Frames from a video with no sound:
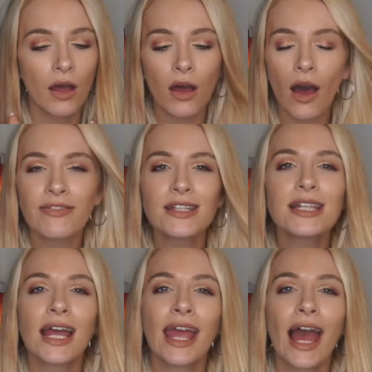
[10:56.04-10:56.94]
have to
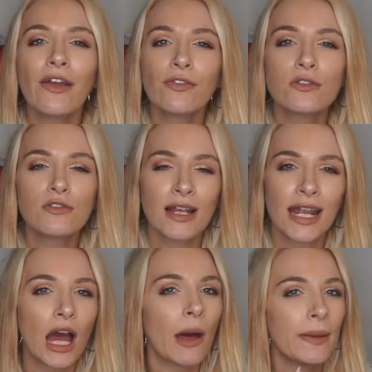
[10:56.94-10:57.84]
say, Avon's
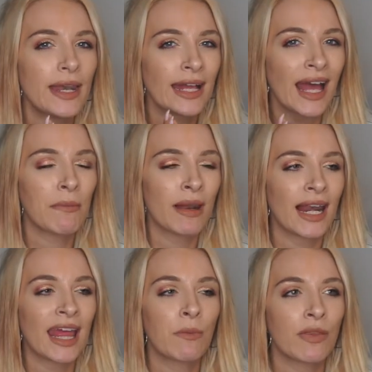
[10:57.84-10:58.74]
really up in their game
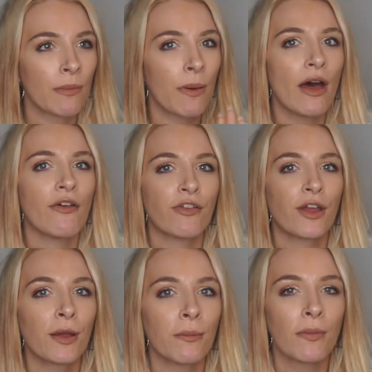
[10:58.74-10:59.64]
lately with the
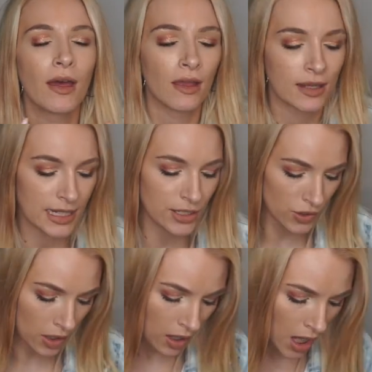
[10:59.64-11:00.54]
perfume,
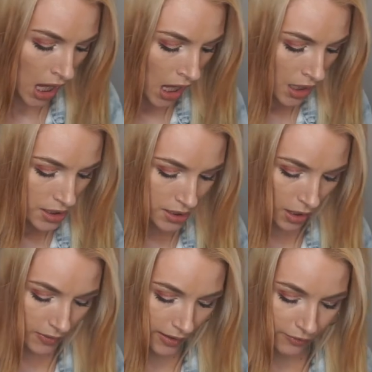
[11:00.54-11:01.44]
etc. So
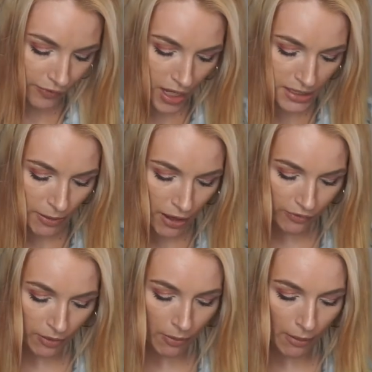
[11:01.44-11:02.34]
the first
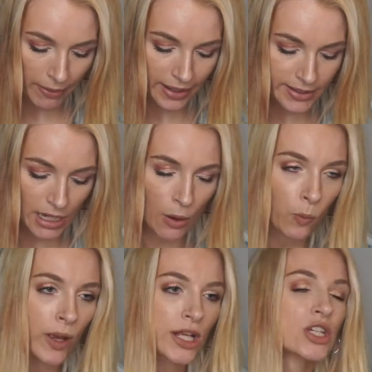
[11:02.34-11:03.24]
perfume I picked up,
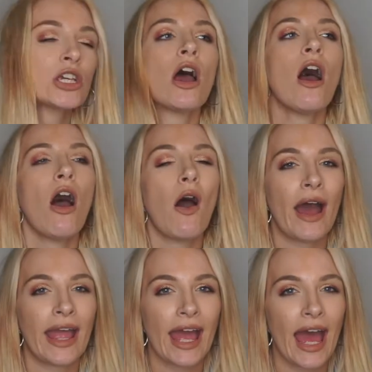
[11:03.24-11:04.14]
which
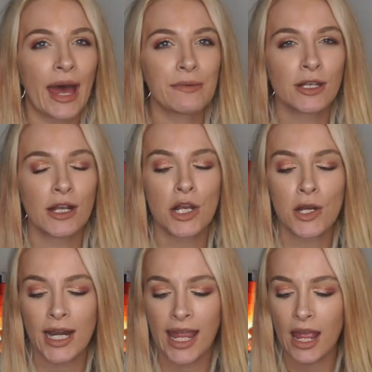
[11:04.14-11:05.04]
I
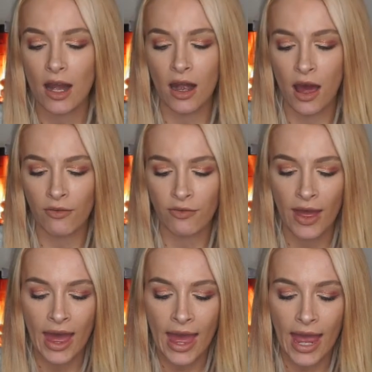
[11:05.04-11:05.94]
absolutely love,
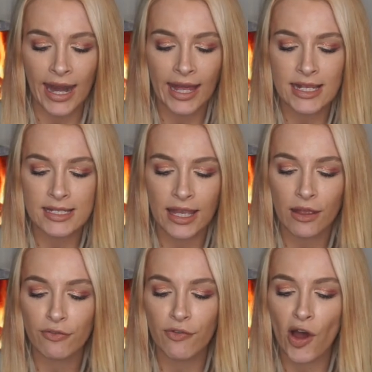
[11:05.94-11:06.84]
and that is the
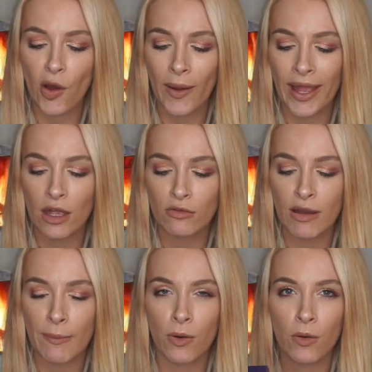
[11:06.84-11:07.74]
Faraway
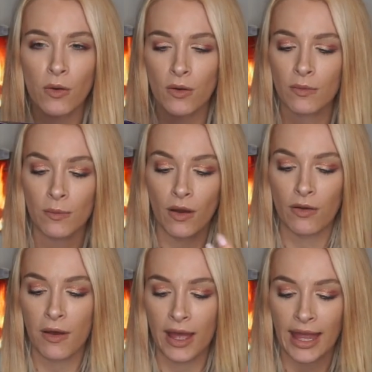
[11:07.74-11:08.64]
Rebel,
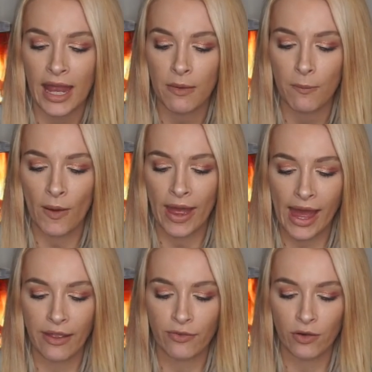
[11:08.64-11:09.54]
again by
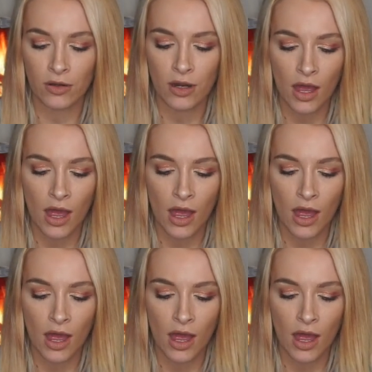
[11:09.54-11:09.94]
Avon.